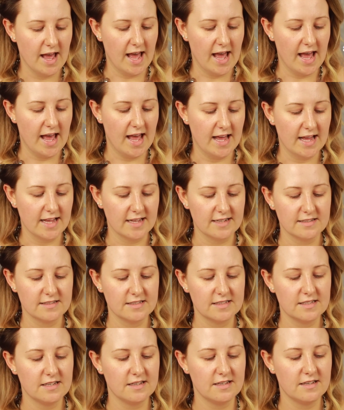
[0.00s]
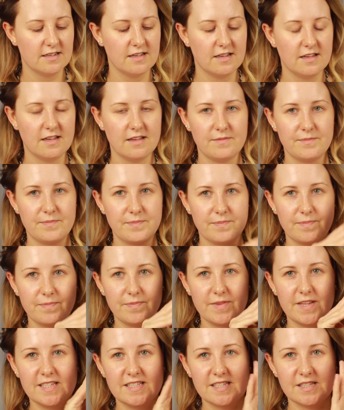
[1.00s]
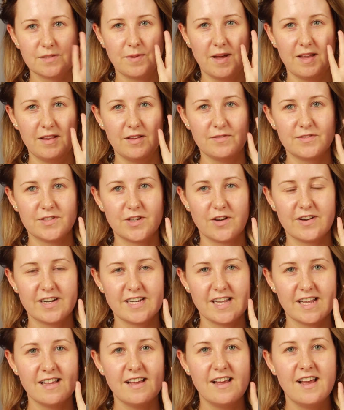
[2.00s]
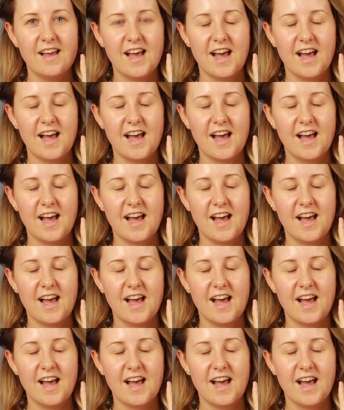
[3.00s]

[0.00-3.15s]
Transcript: and this is well loved already.